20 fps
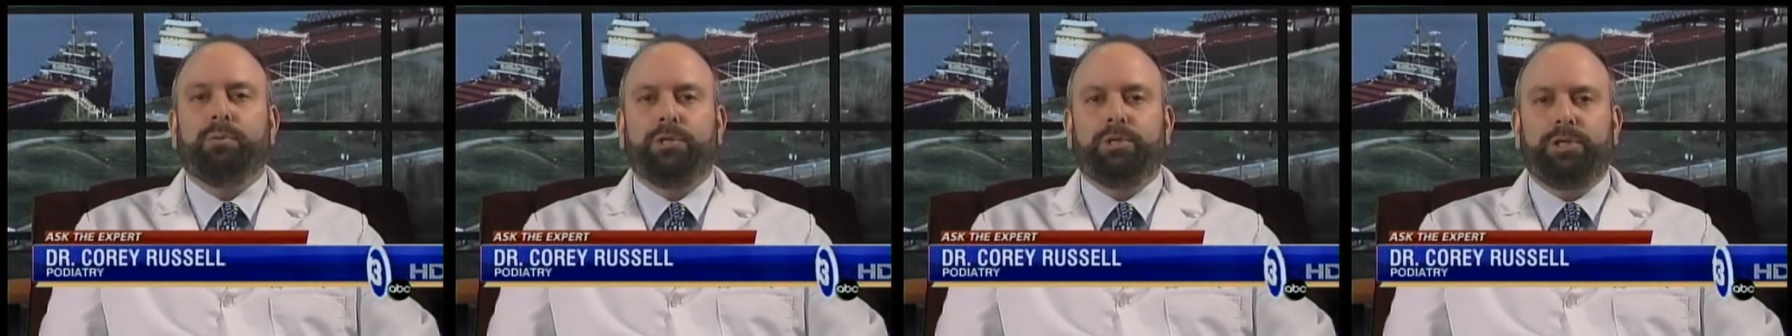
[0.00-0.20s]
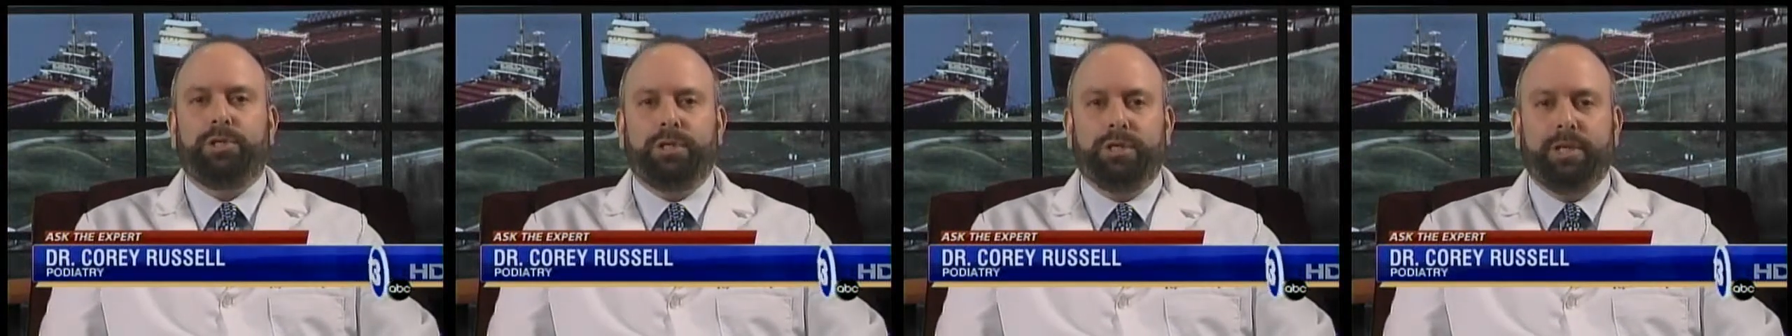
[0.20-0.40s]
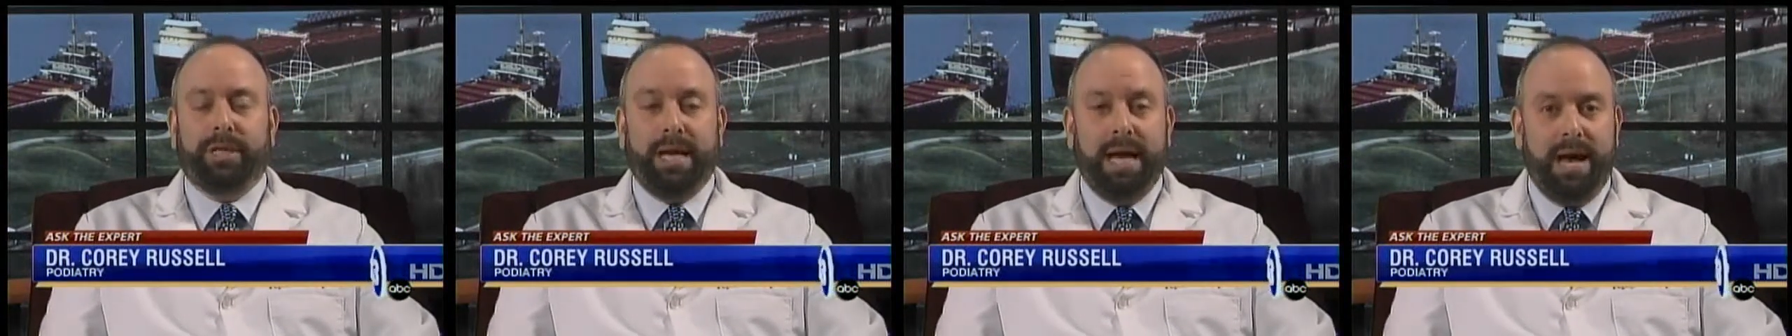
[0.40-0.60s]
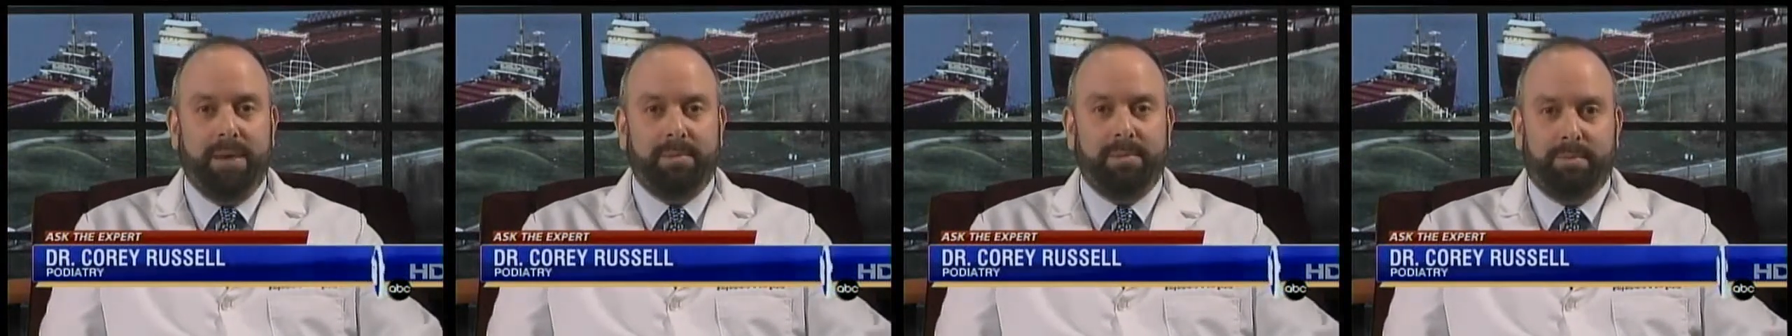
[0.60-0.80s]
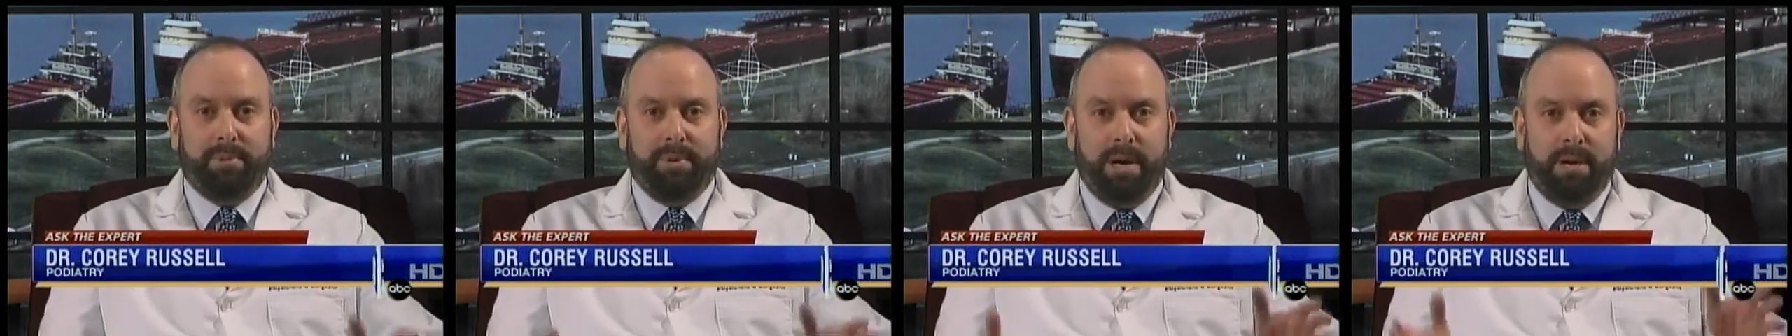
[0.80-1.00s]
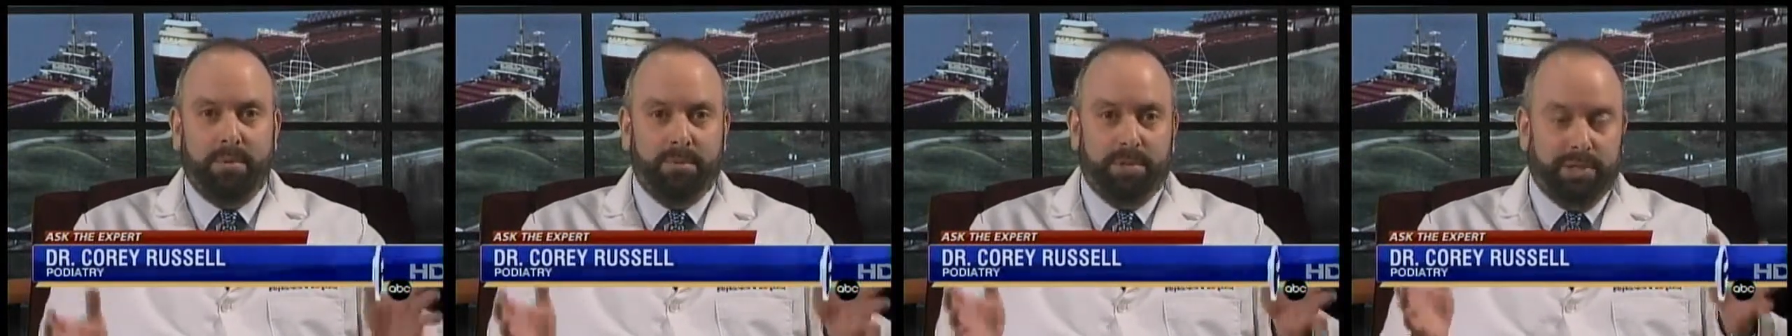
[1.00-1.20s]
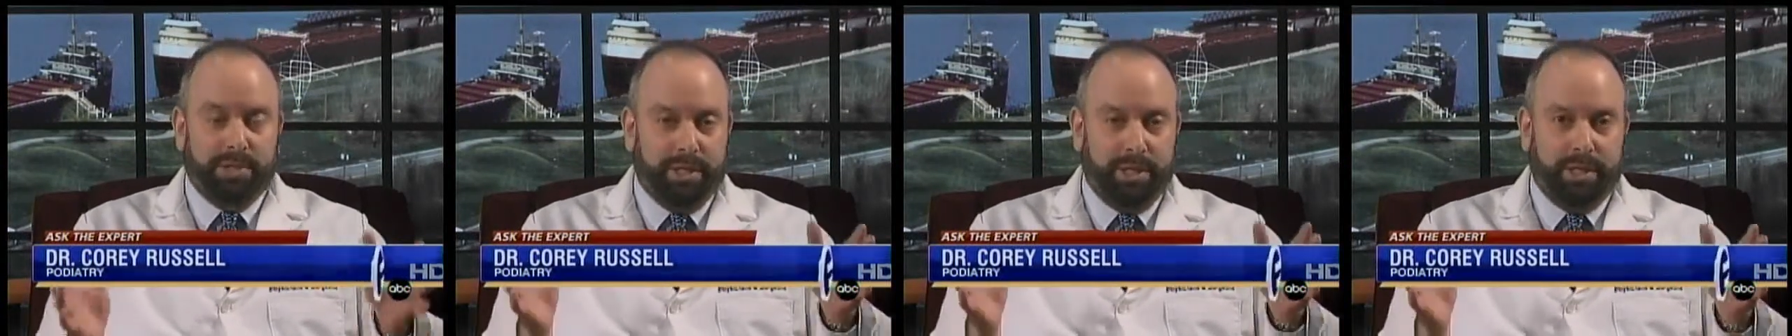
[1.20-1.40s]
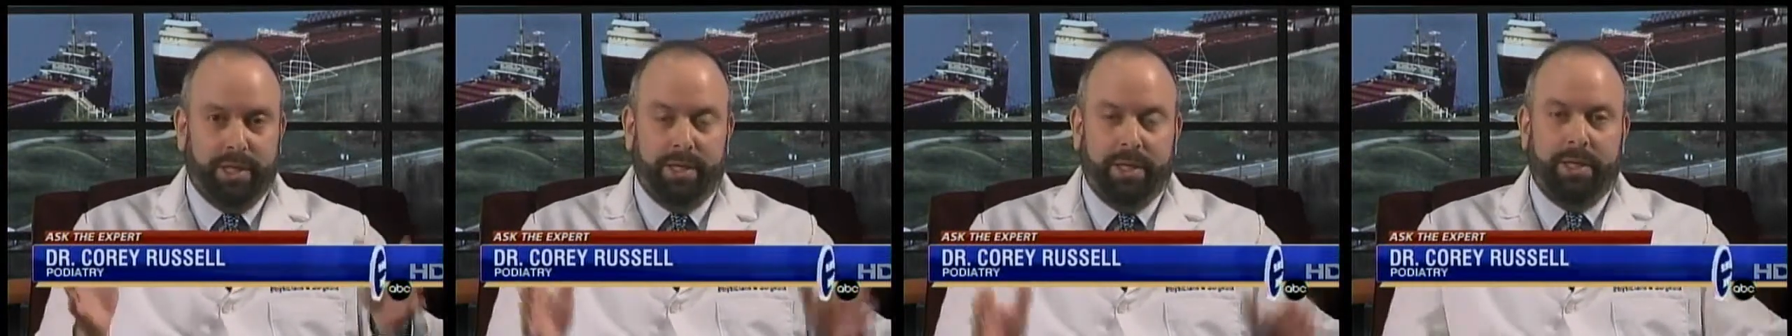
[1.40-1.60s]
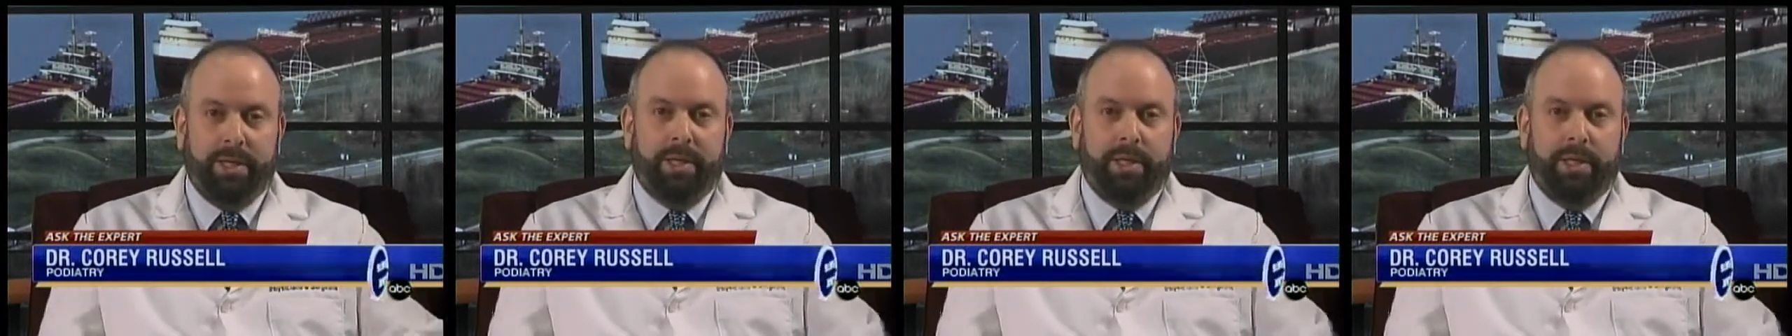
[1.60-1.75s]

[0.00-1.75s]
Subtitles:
which is a common problem we see